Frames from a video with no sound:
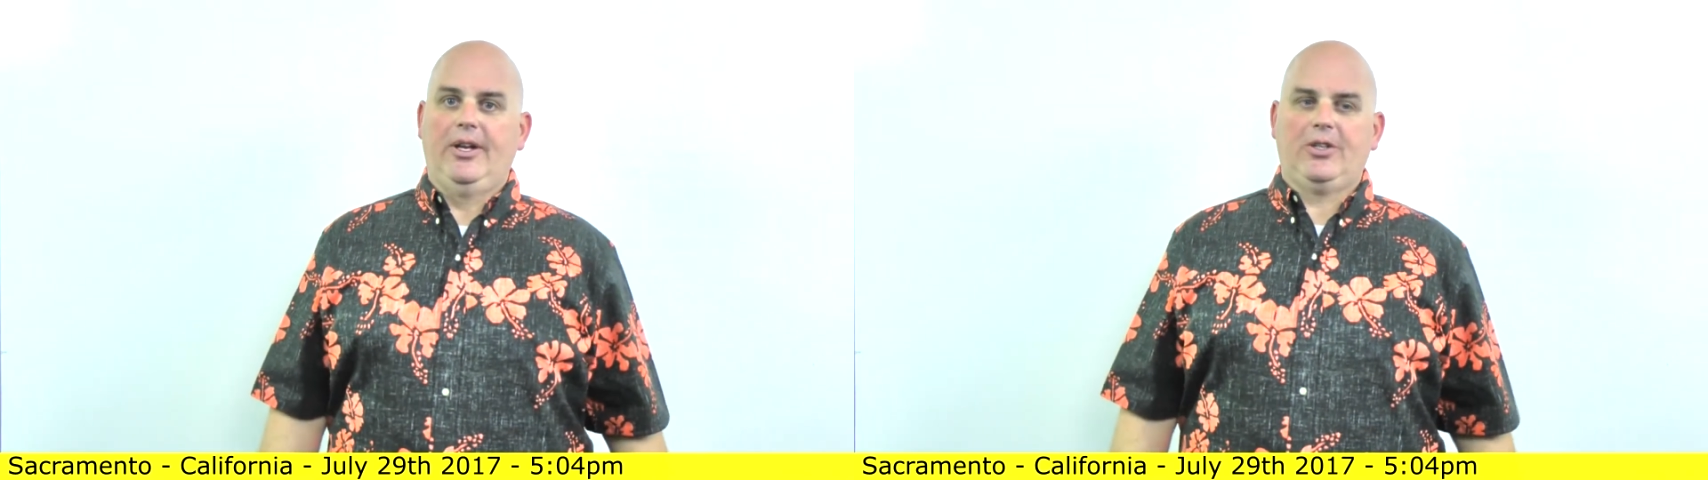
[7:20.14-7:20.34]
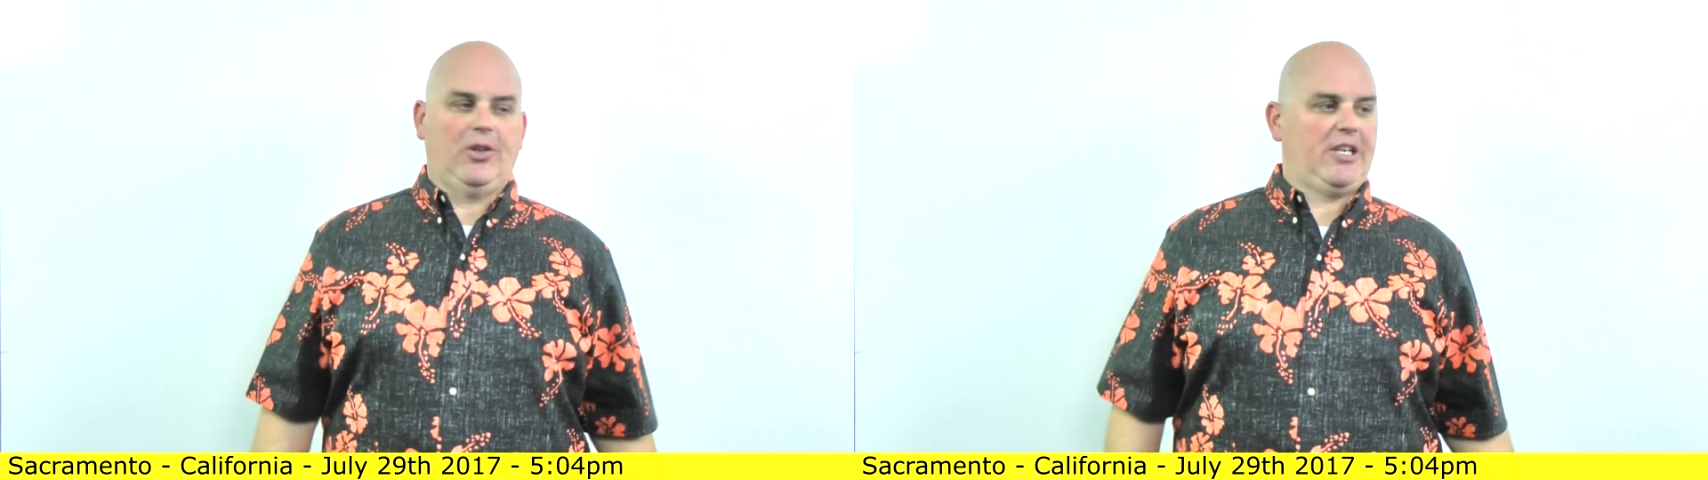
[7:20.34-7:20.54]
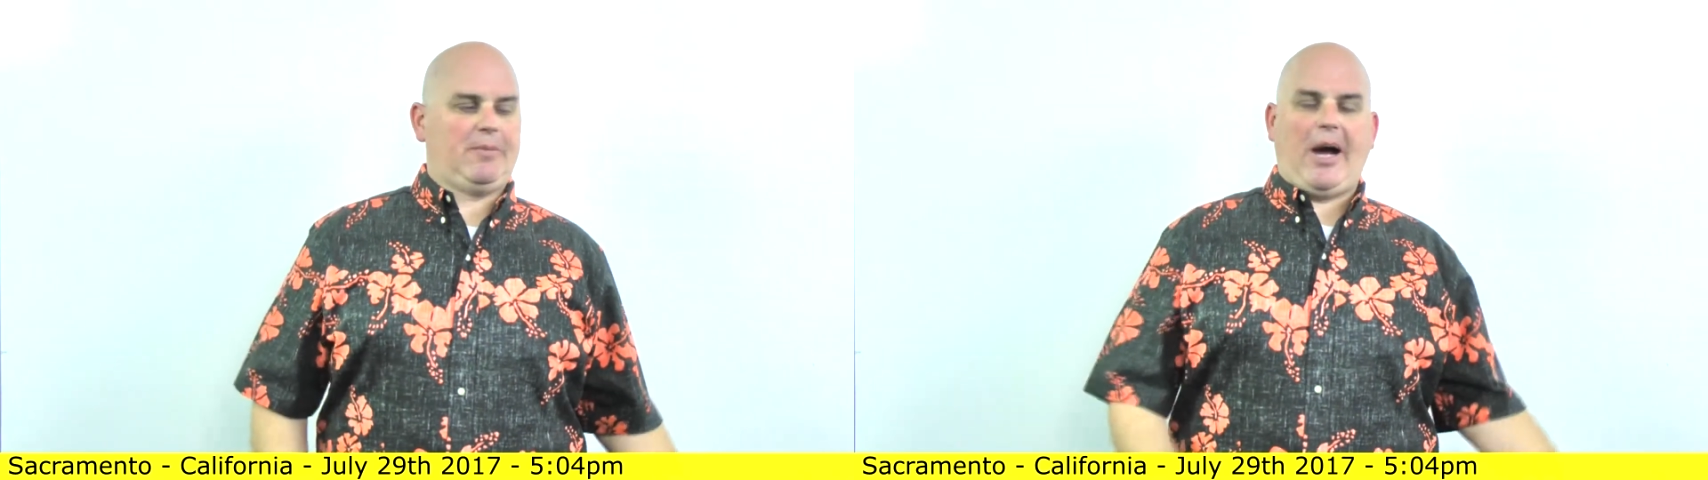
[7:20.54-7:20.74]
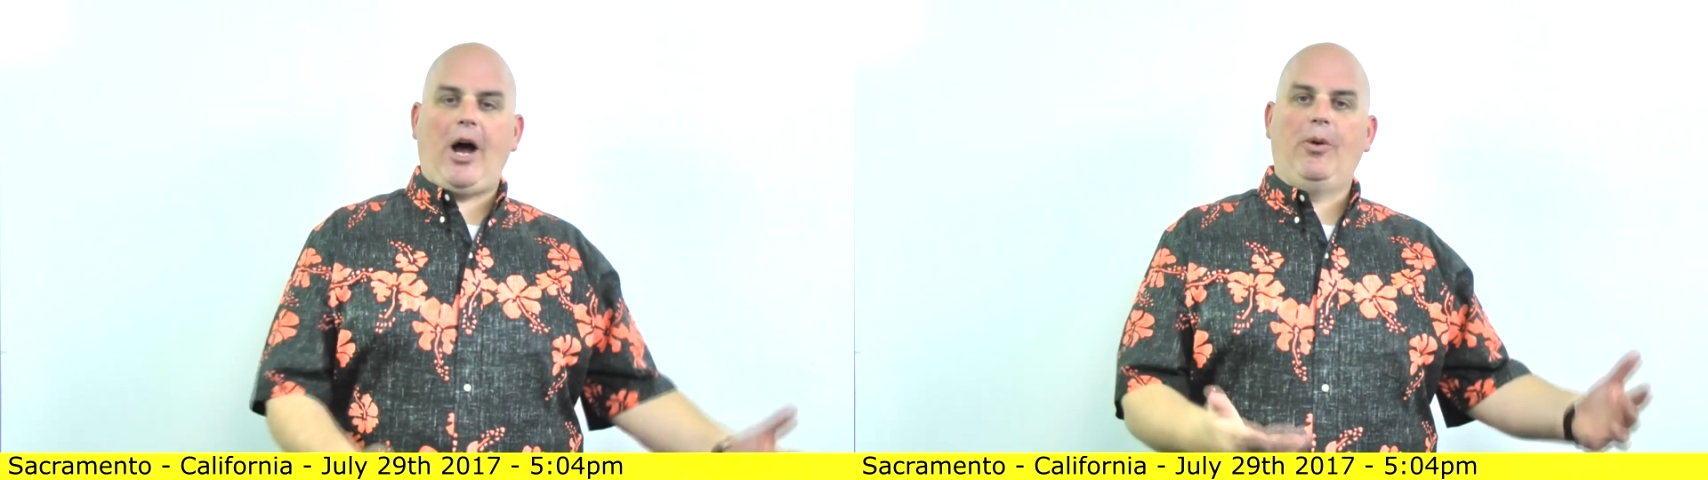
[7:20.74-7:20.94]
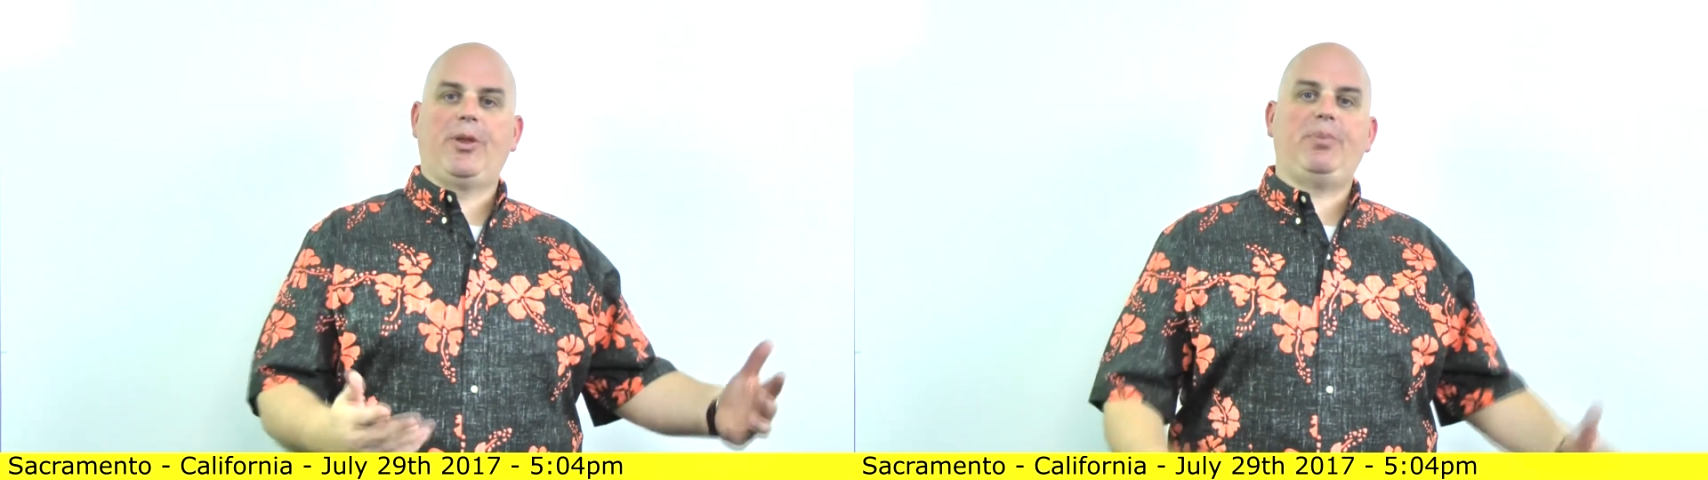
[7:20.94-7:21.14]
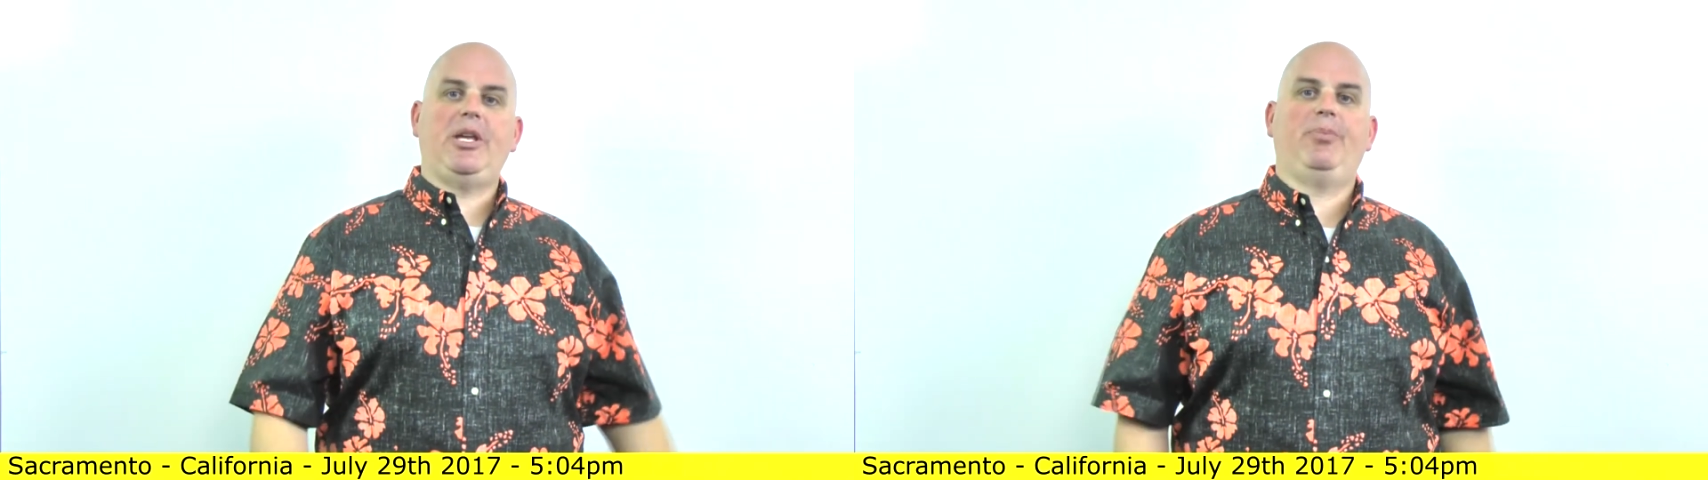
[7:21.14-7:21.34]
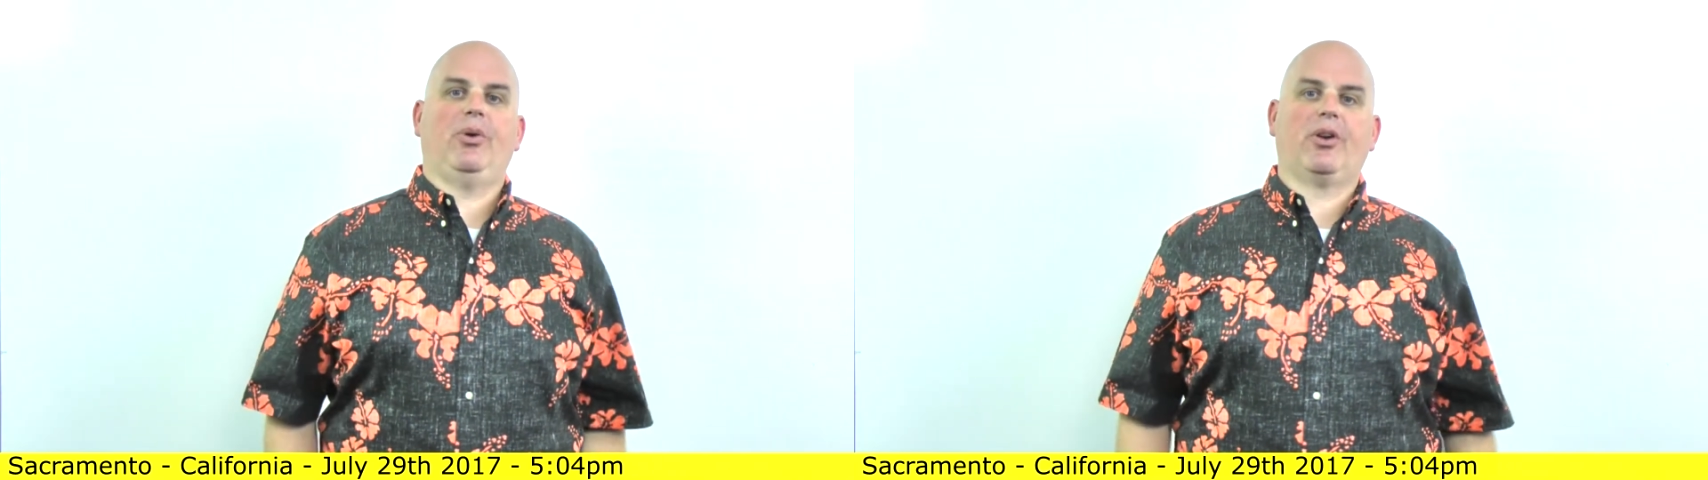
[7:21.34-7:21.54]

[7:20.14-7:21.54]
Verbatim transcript: Do they smile with the people?